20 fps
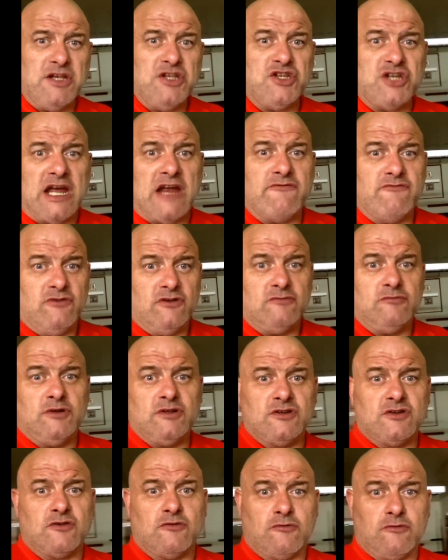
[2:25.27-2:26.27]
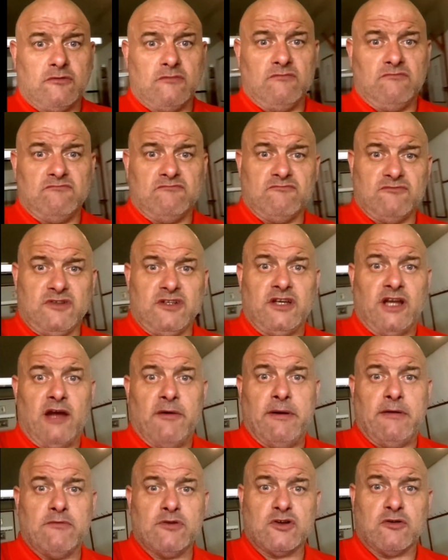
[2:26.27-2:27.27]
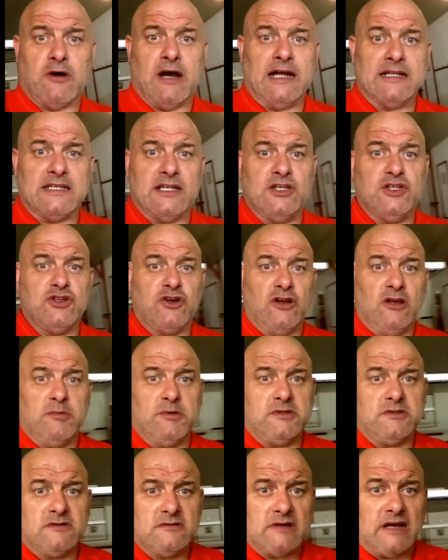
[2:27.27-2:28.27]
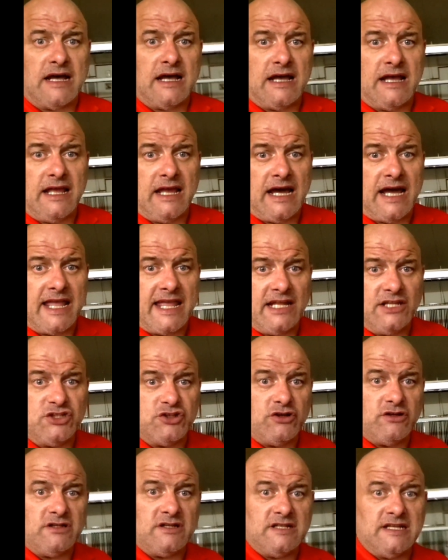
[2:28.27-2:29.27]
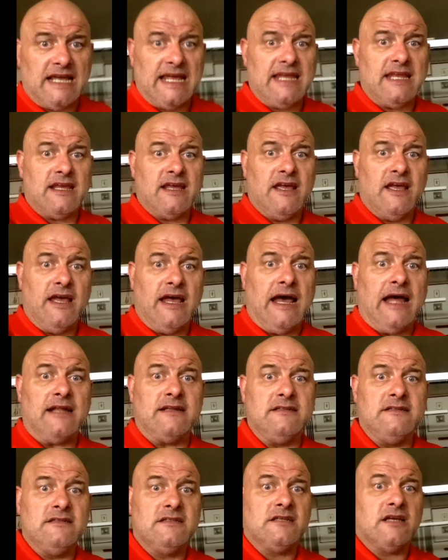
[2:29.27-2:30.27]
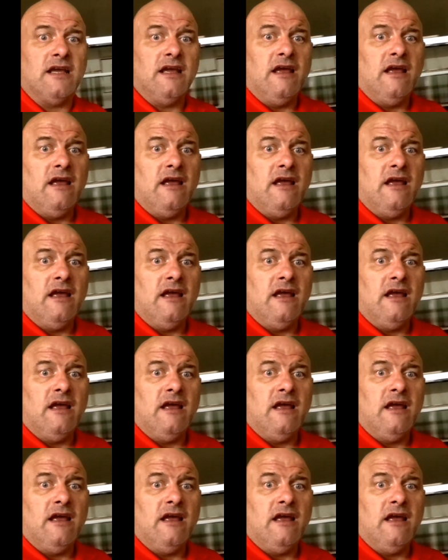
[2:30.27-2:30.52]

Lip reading: in general was, it was quite enjoyable. I enjoyed the day, and